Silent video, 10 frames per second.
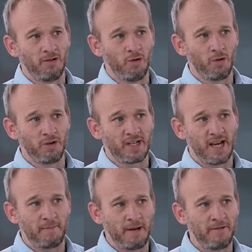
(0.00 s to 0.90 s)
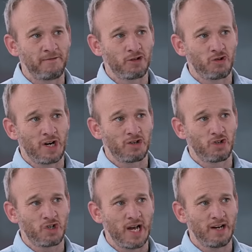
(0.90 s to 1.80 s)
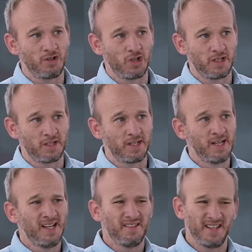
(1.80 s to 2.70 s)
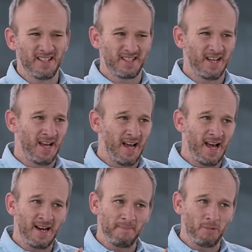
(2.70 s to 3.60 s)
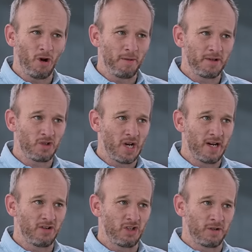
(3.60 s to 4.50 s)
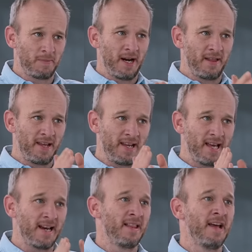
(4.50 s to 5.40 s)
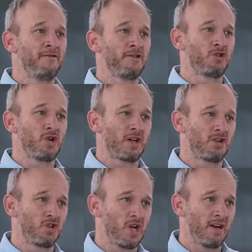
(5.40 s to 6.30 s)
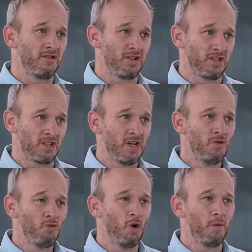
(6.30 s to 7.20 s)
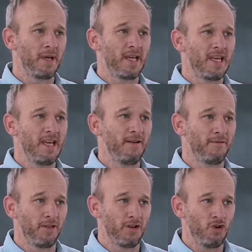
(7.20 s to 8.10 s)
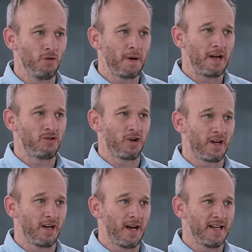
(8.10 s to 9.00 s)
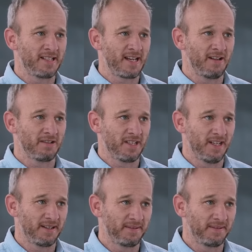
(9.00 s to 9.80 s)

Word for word: of the Northern Cape, infrastructure challenges, there's uh, unemployment challenges, but I think getting the infrastructure challenges will be key for the new Patriotic Alliance councillor.